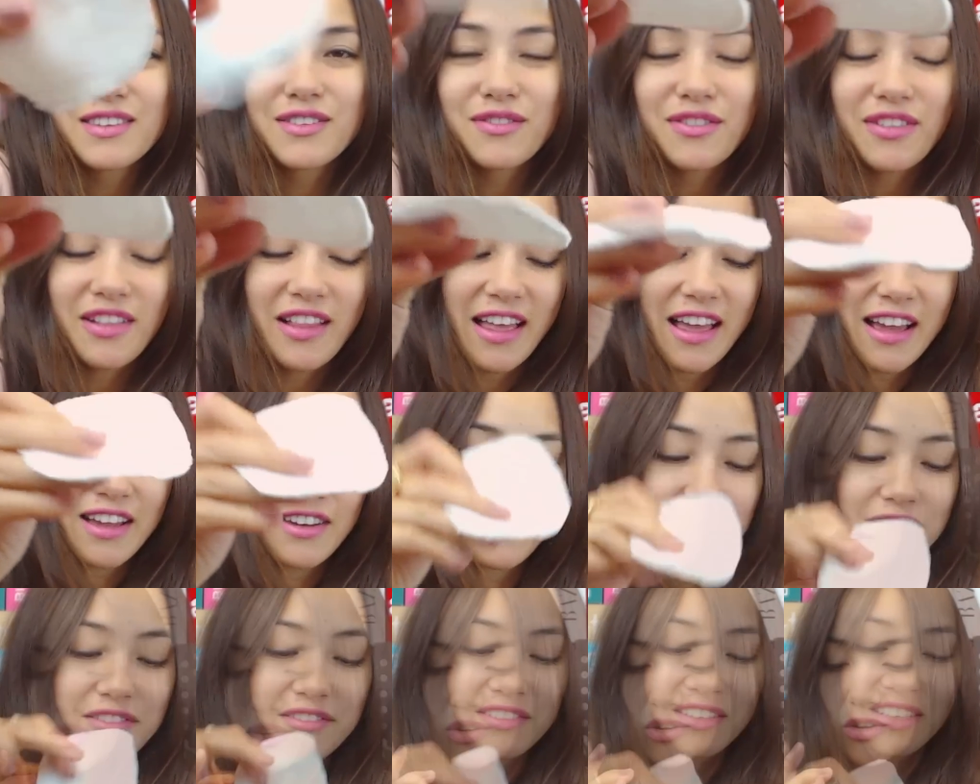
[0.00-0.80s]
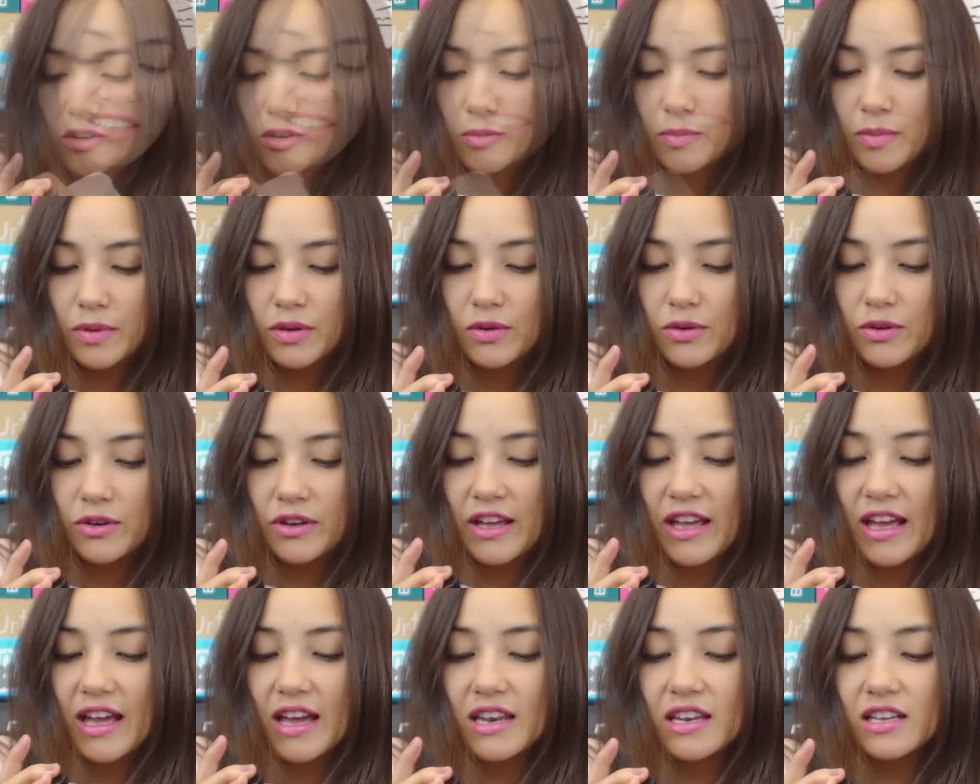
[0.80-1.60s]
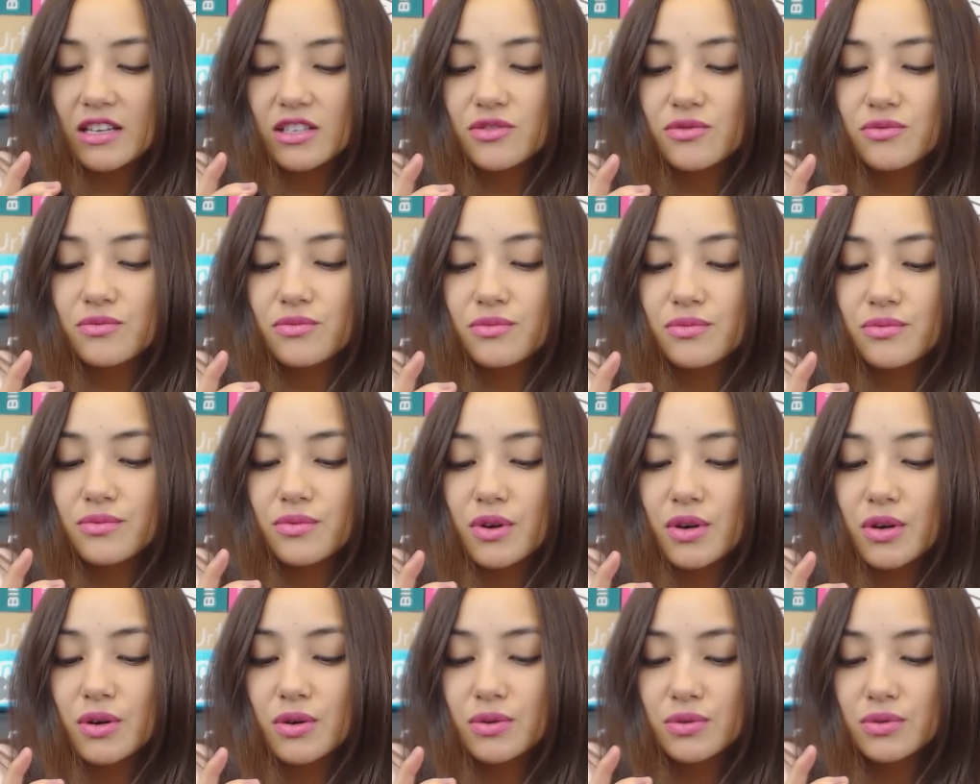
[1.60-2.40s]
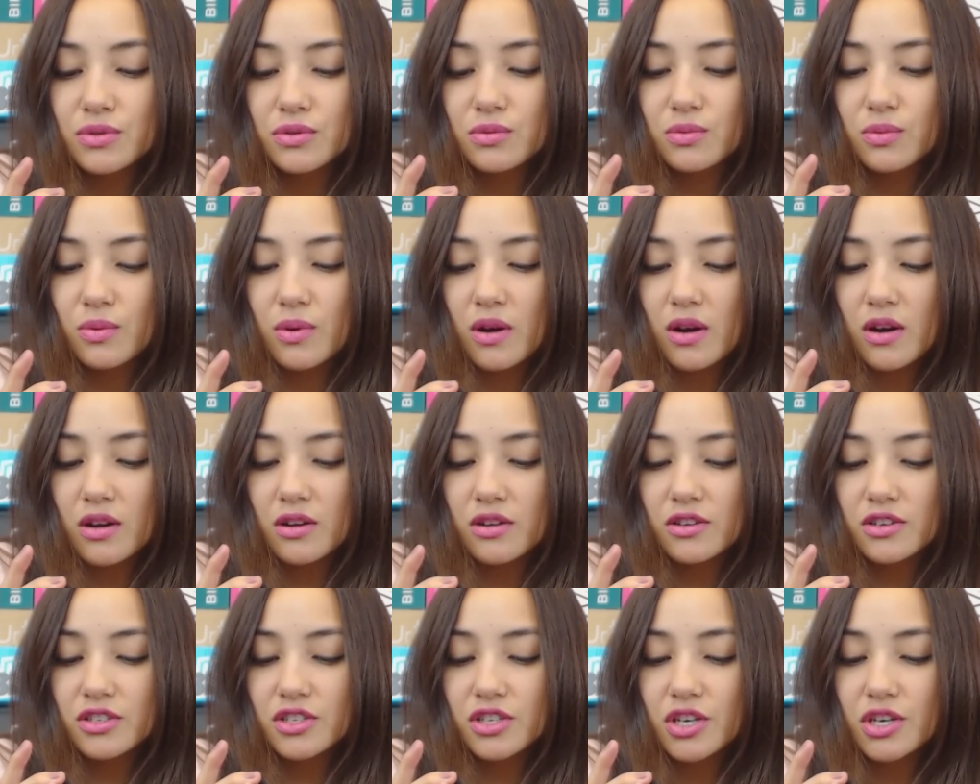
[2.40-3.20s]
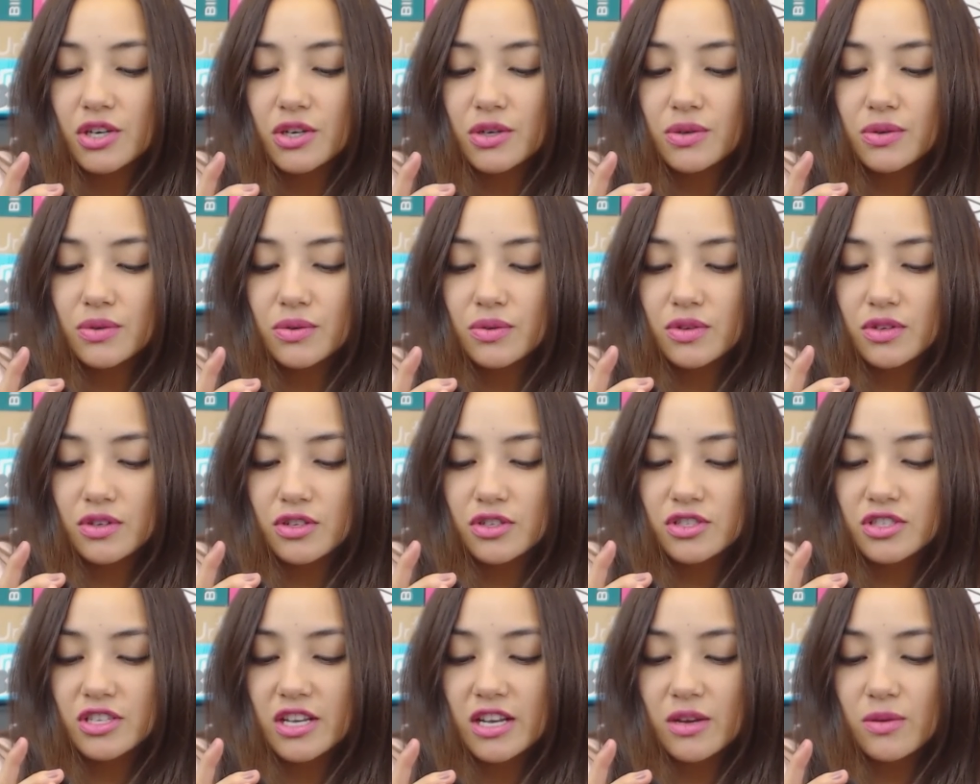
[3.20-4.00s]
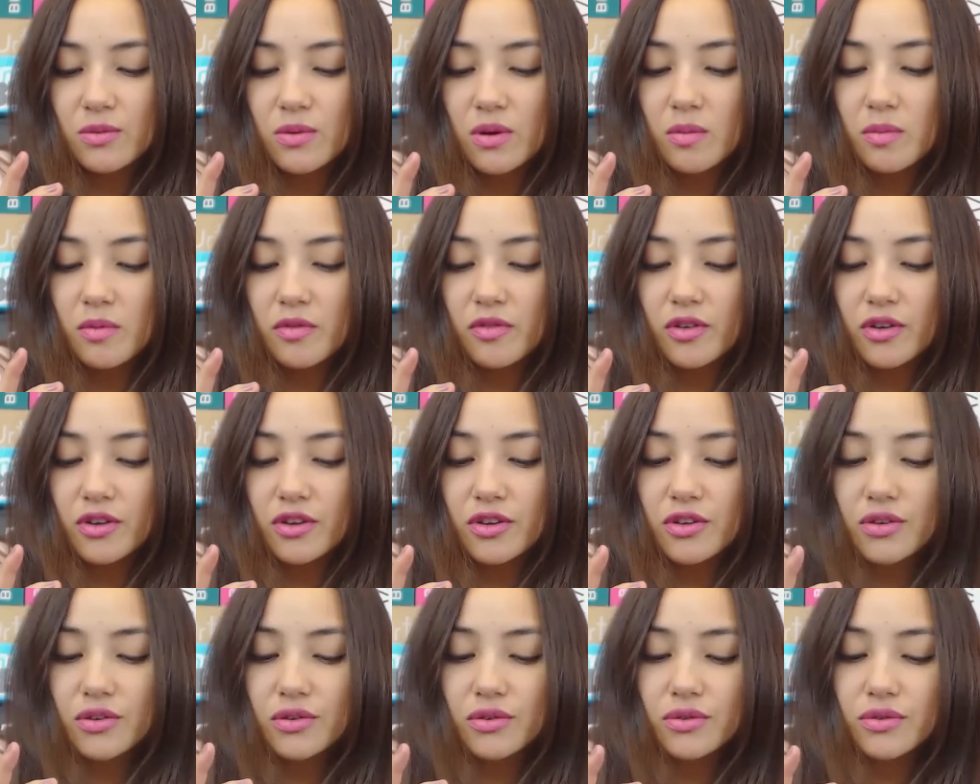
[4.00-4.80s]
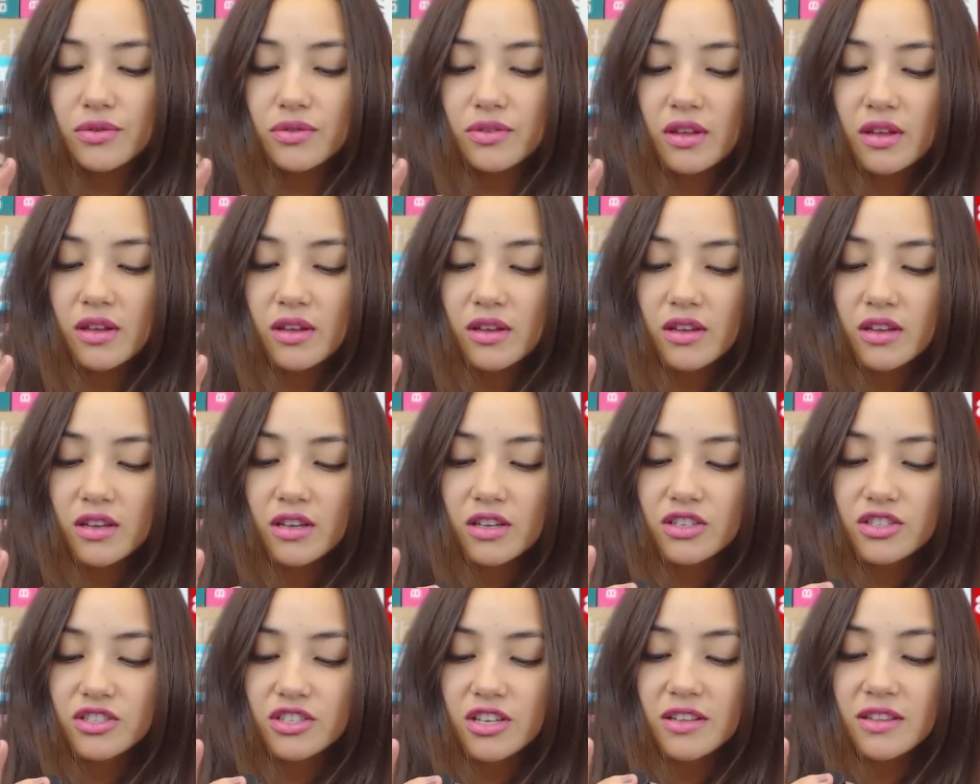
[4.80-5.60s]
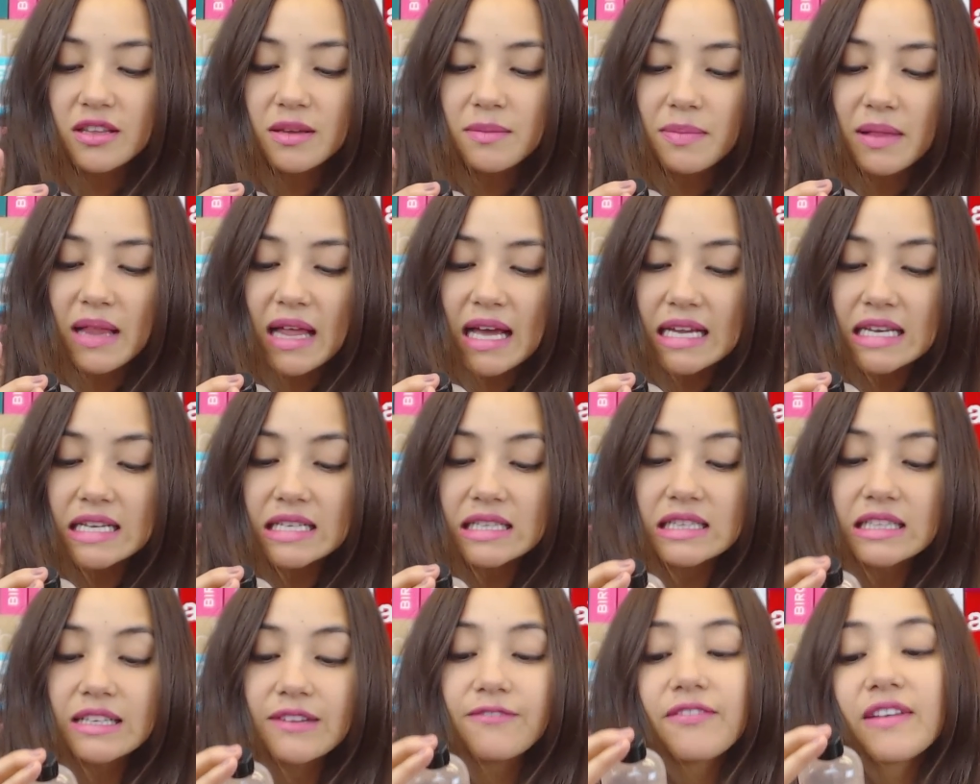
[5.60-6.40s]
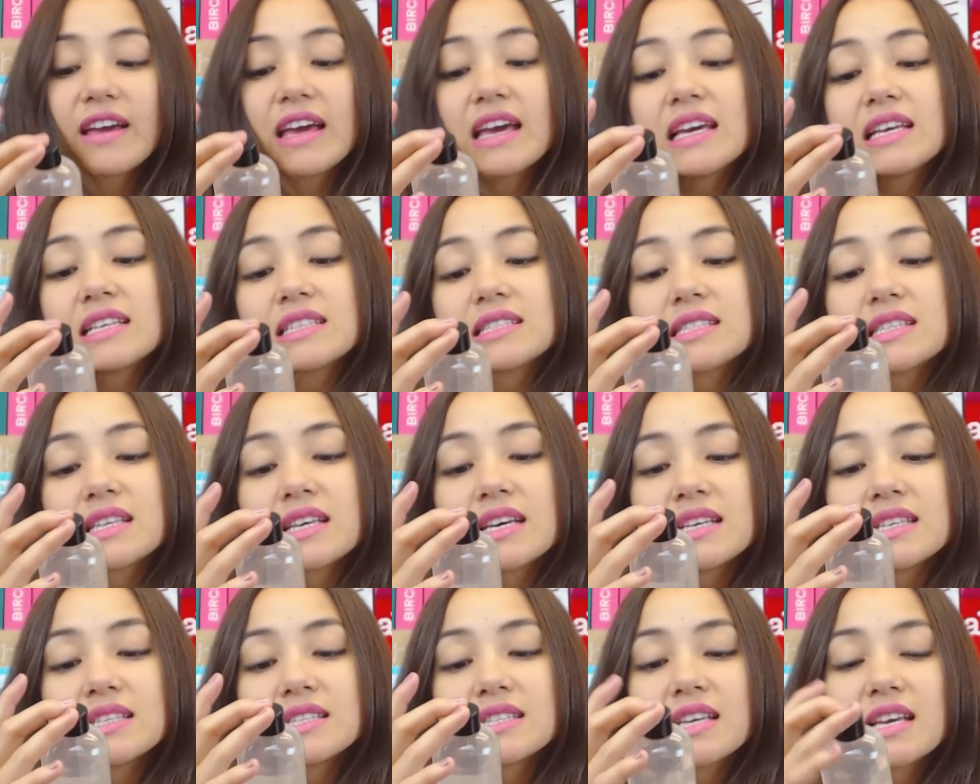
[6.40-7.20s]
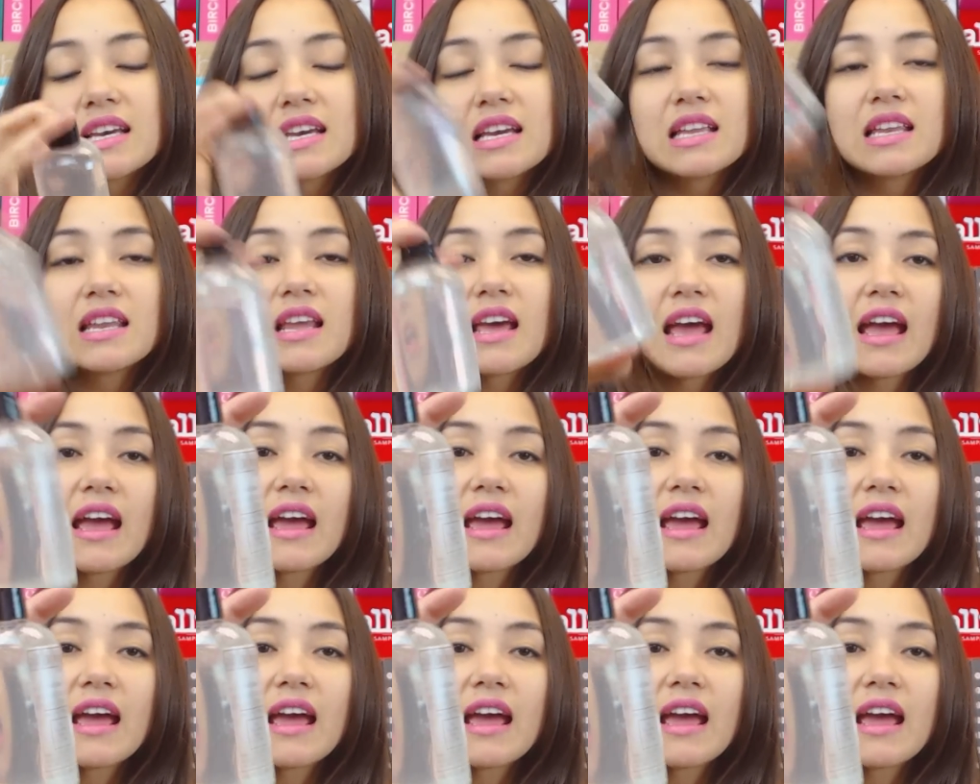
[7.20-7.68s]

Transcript: It's flannel. Urban Organics Rose Water Toner. Shake well before you use. Gently apply to clean face, skin,